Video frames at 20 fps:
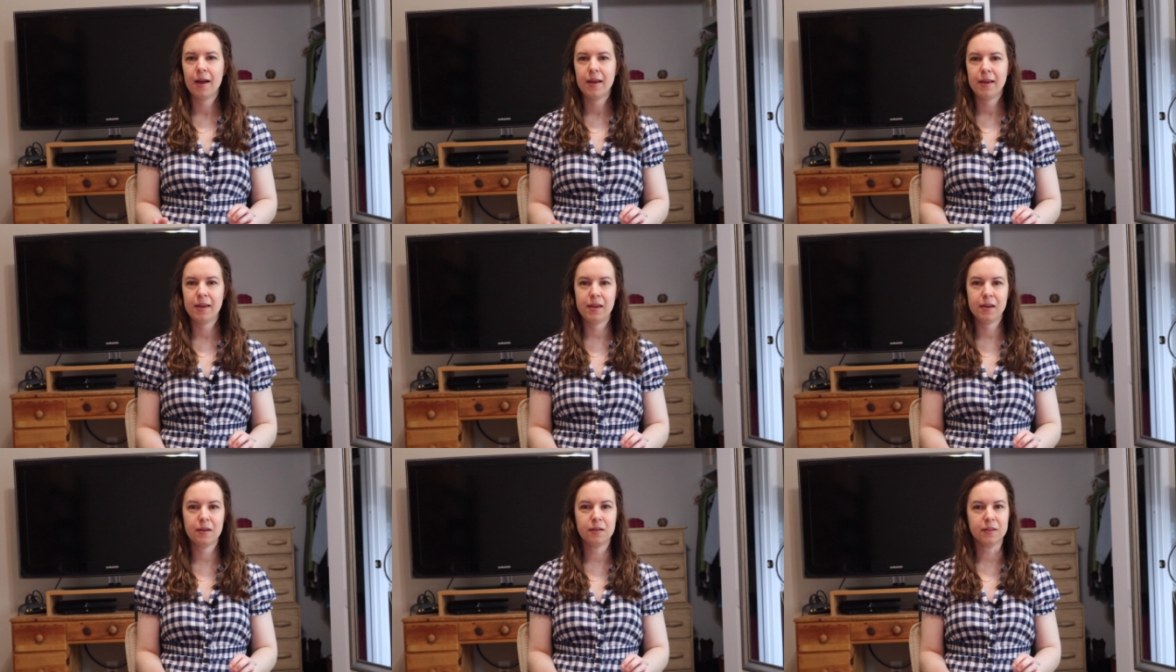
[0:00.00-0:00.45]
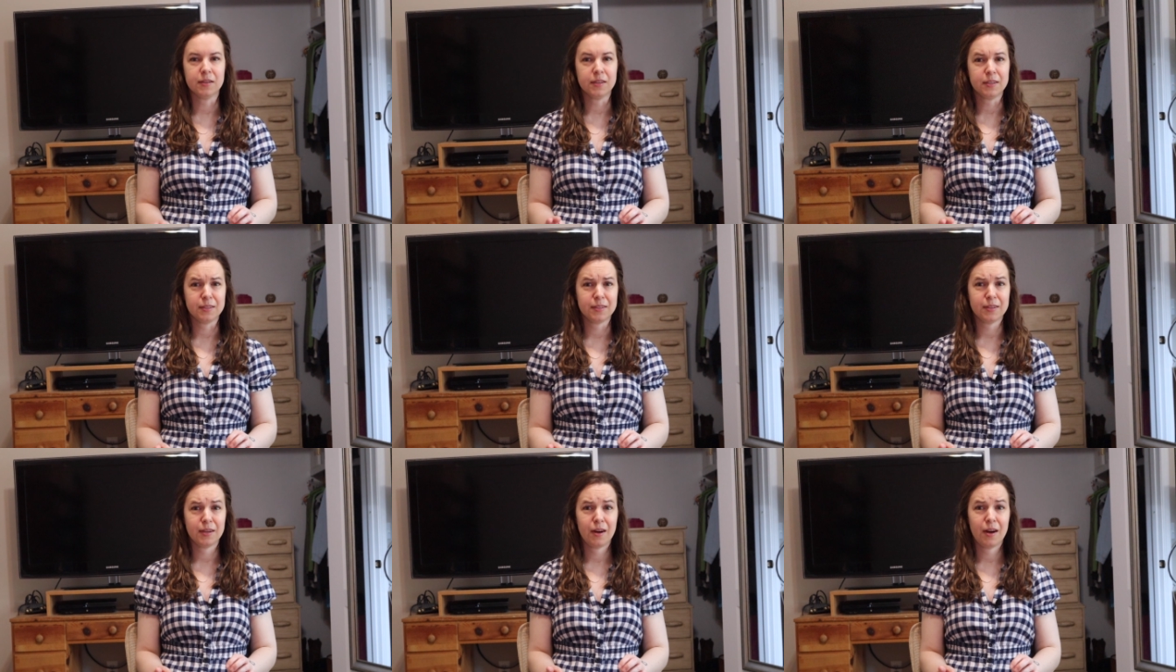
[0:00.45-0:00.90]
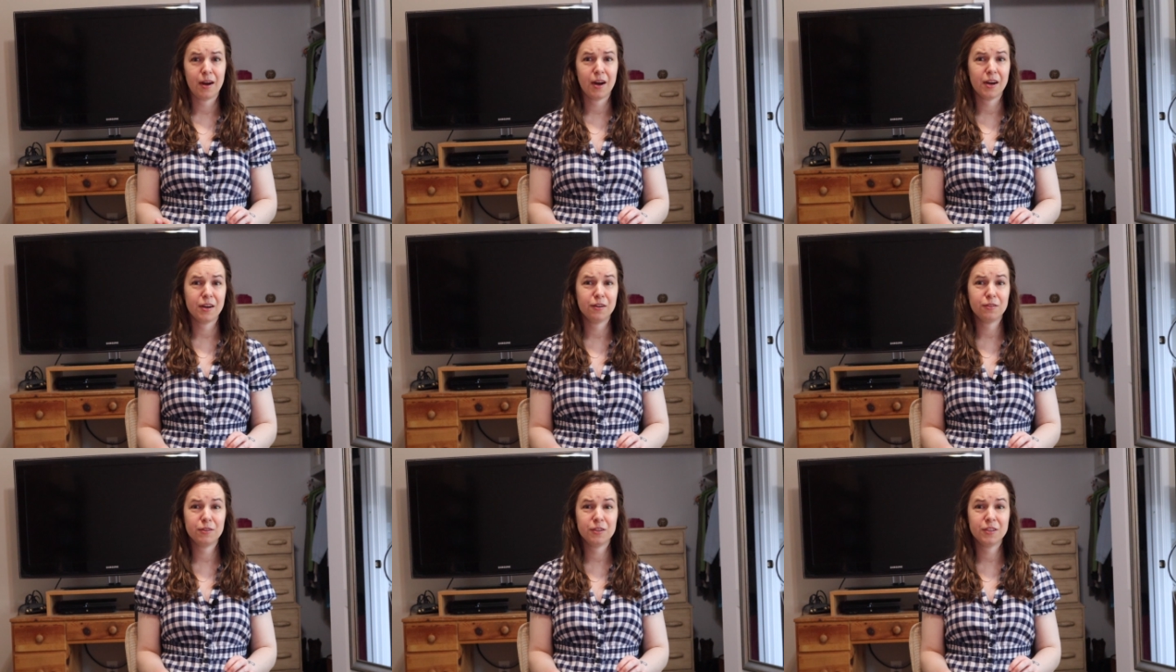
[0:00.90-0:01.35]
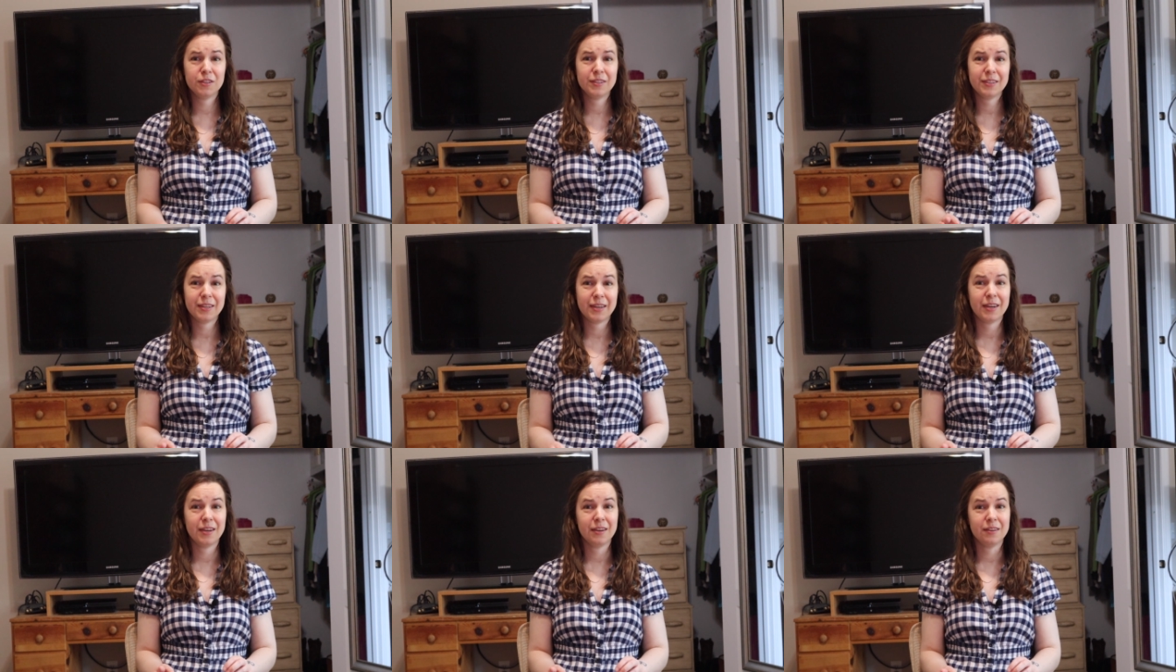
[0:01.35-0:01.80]
England,
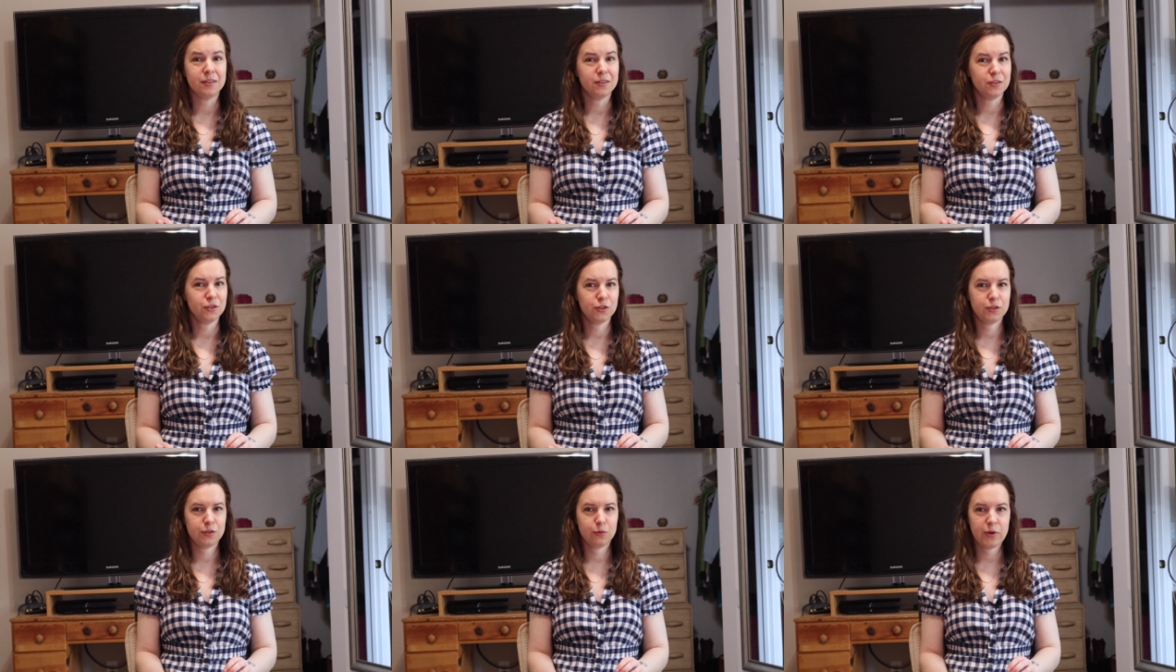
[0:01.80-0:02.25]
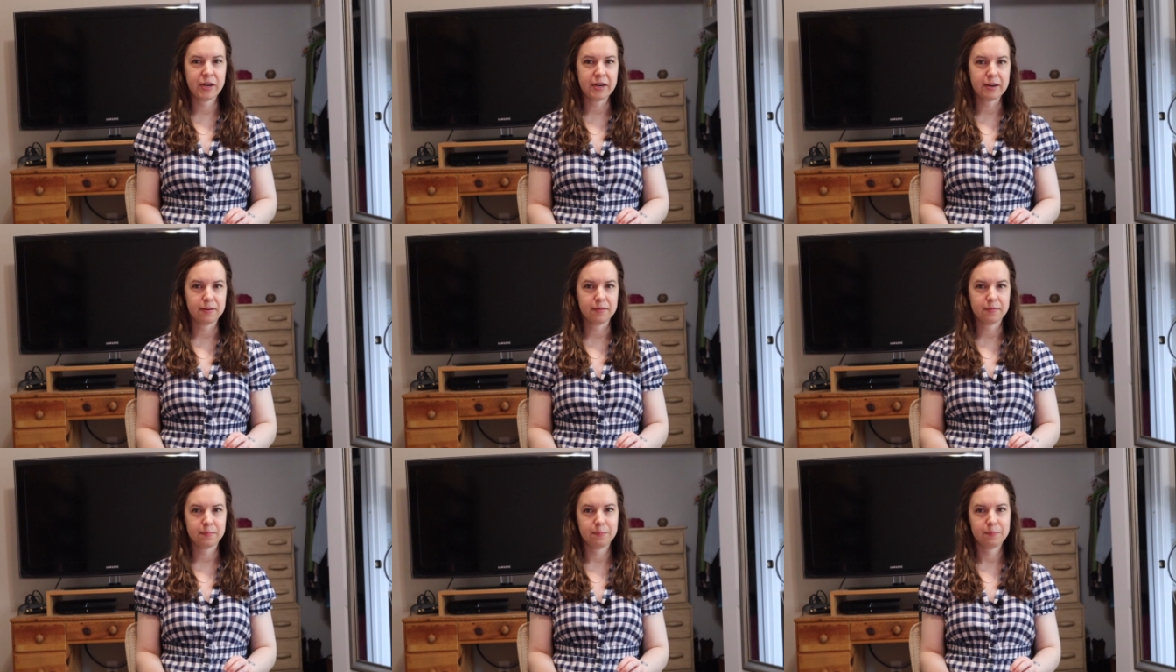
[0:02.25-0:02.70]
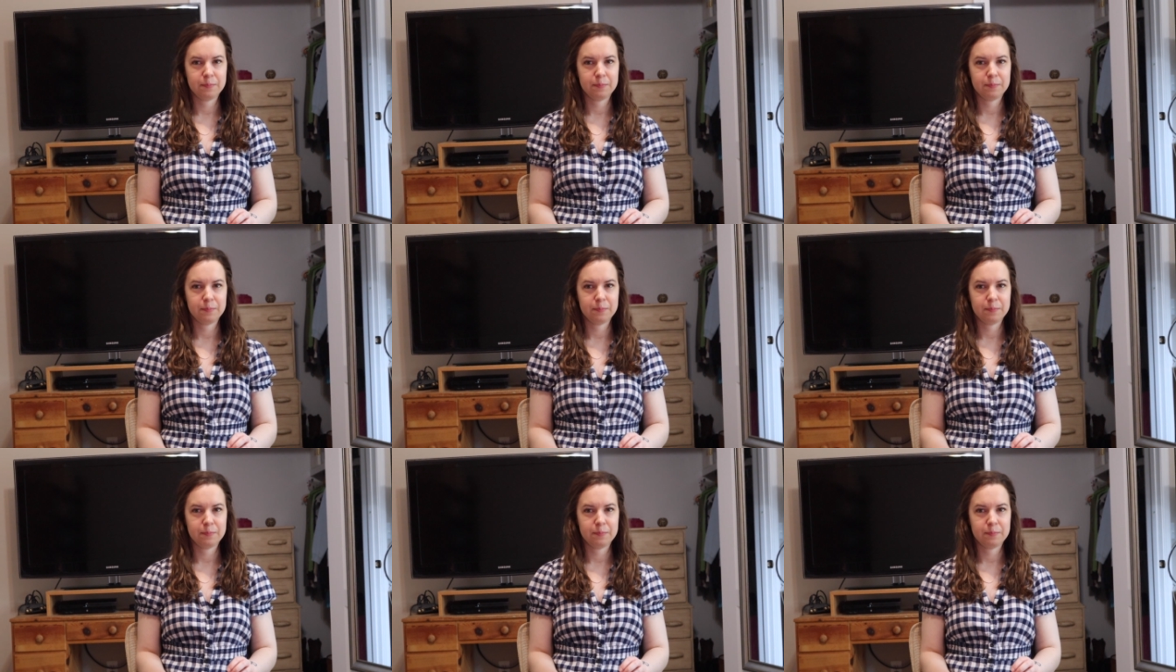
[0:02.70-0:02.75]
Ireland, and Sweden.